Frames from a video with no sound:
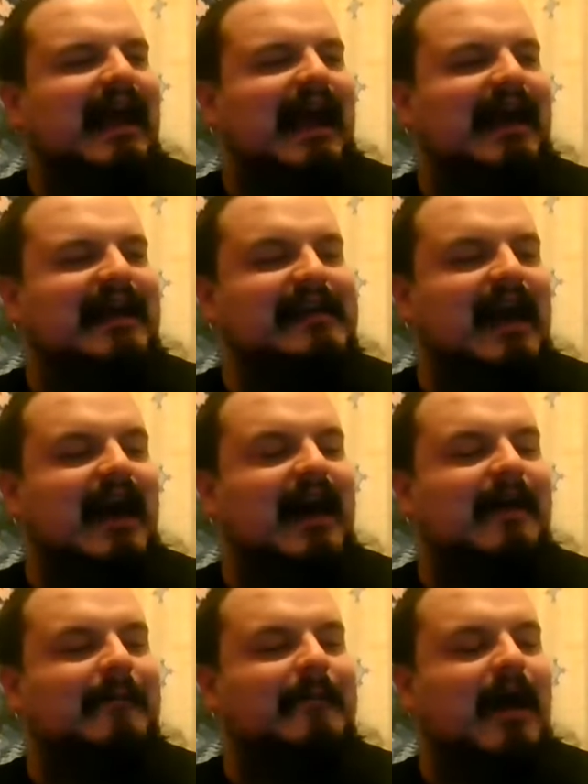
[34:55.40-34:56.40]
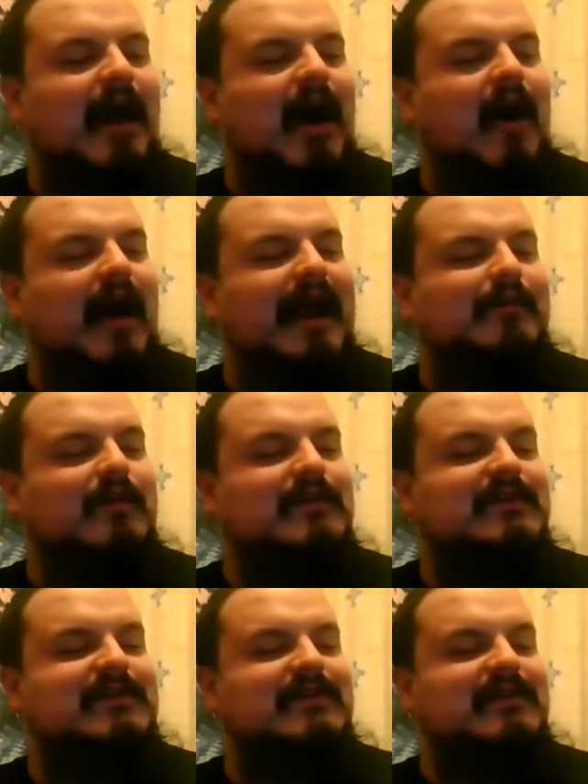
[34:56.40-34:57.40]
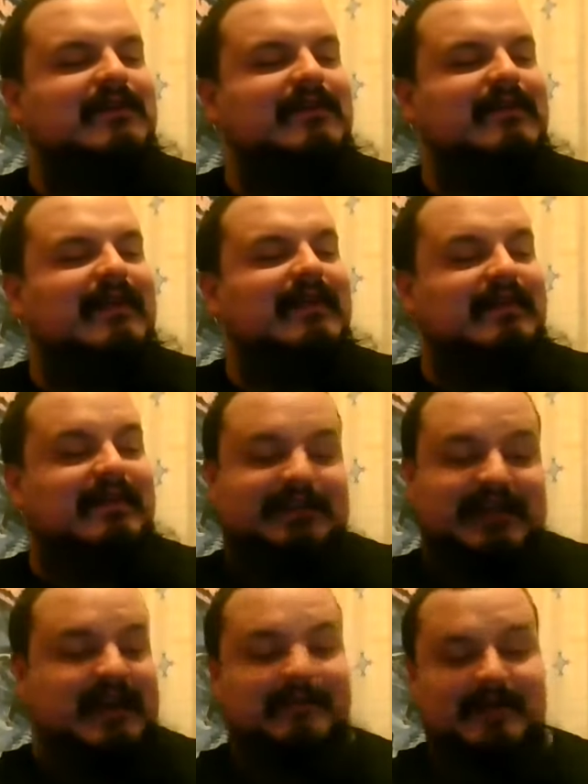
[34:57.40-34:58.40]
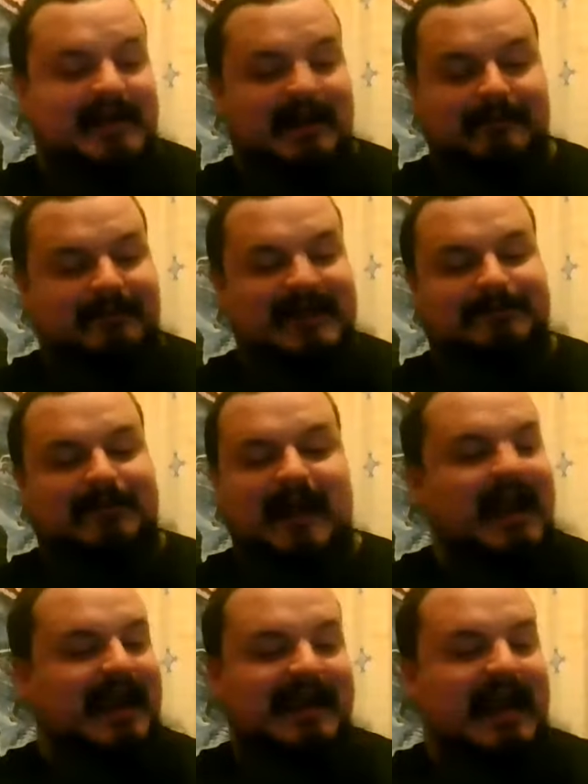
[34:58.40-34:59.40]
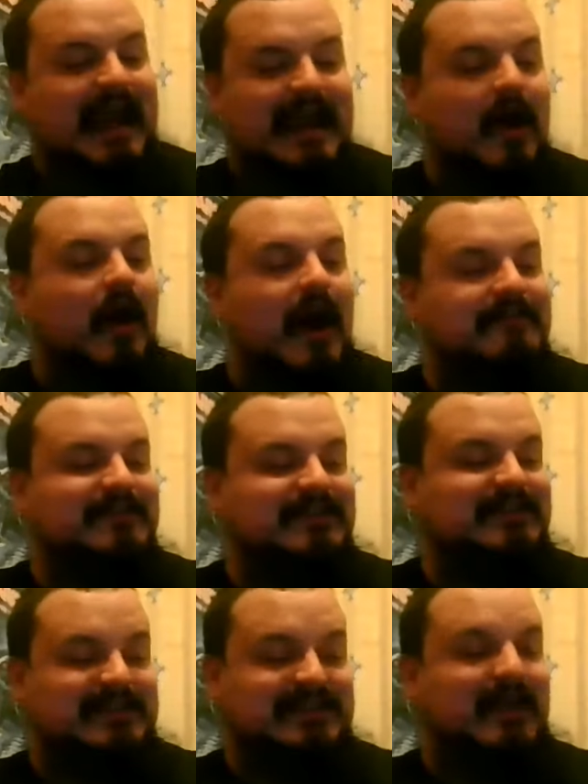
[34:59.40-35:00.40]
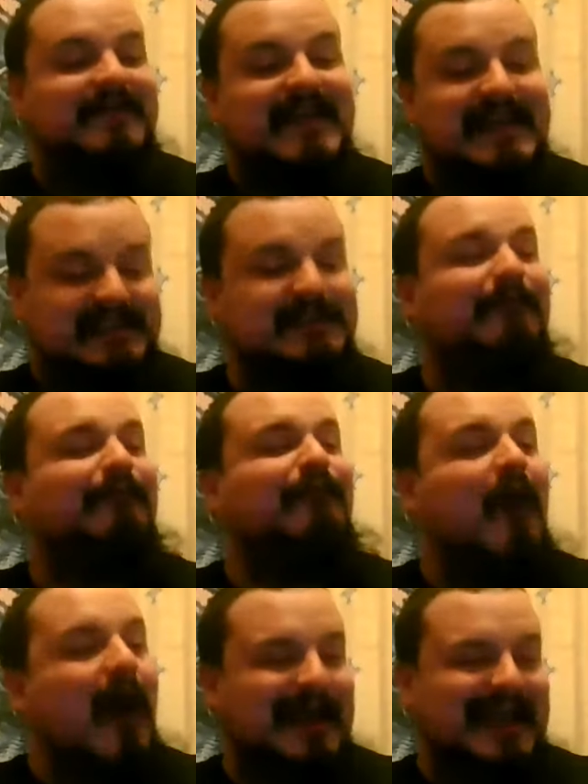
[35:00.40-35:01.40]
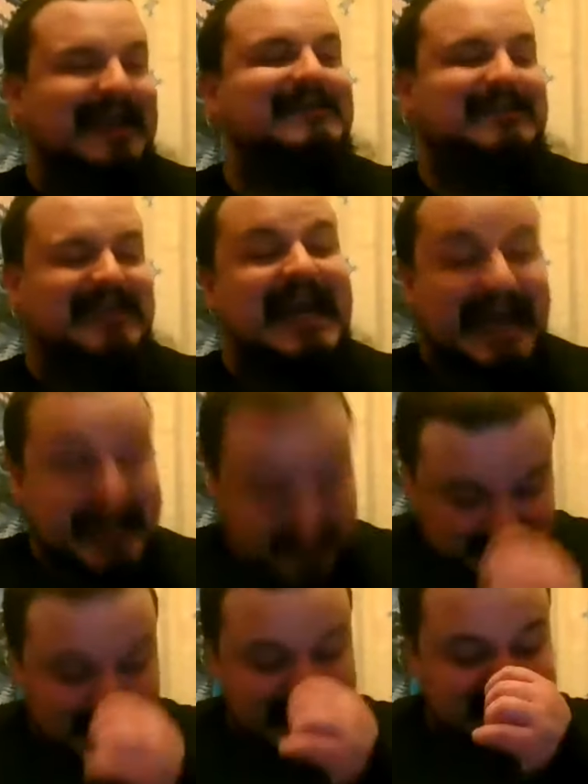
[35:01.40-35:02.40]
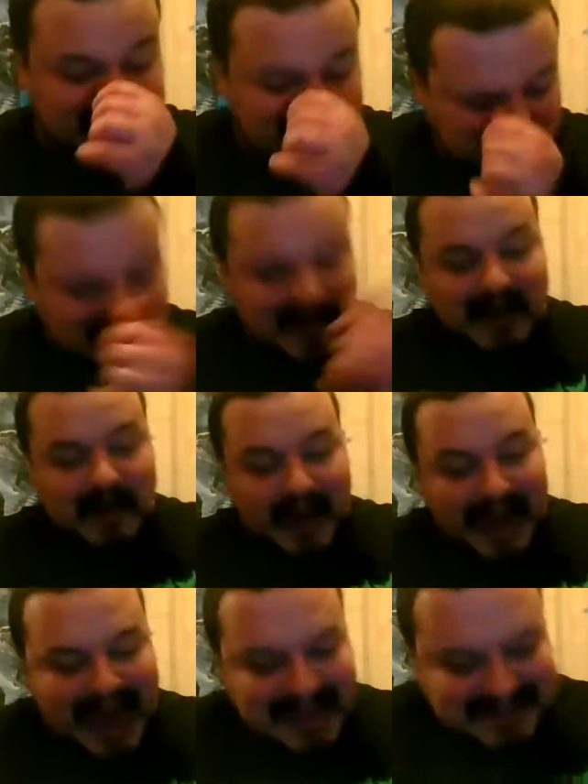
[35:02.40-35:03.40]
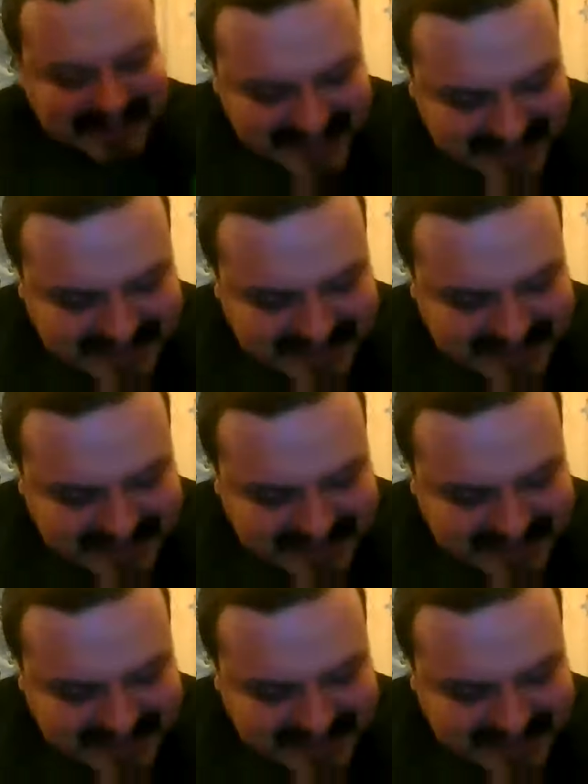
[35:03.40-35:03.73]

and I was. Legitimately, I pressed play and I was just like, this is fucking sick. It's just, it has the